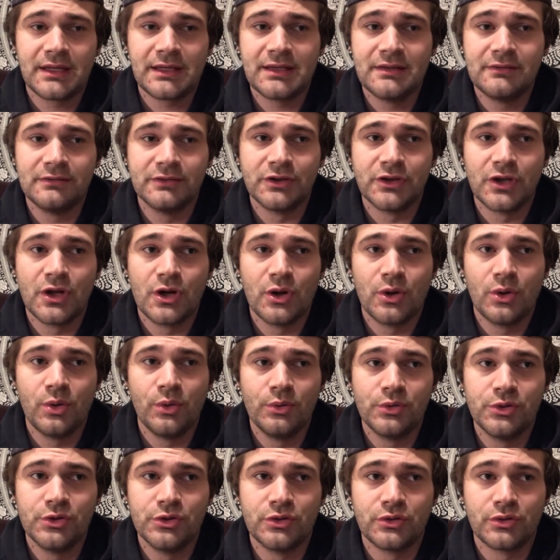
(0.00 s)
even
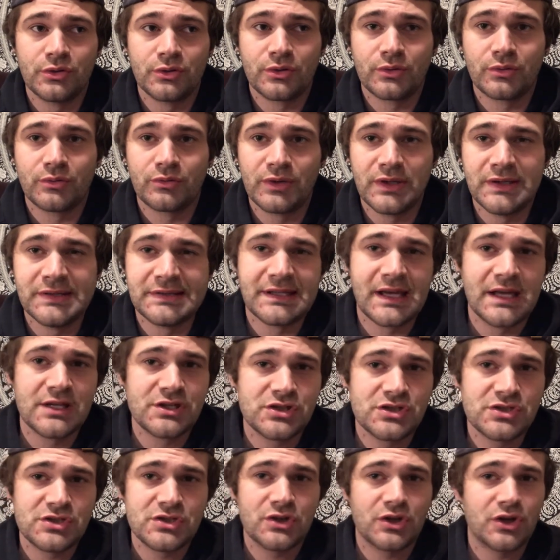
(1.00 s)
though your
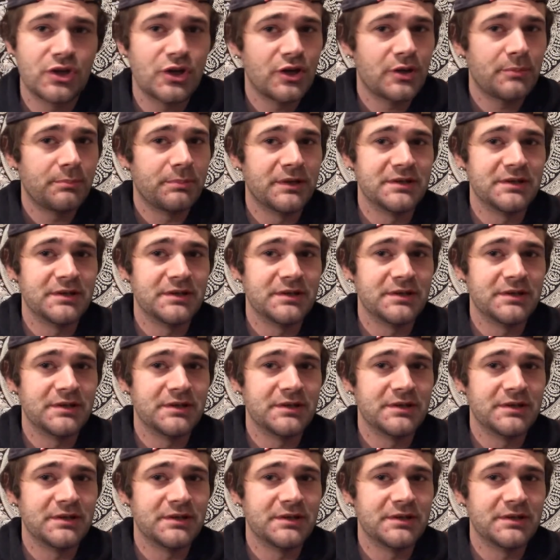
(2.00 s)
intentions are good,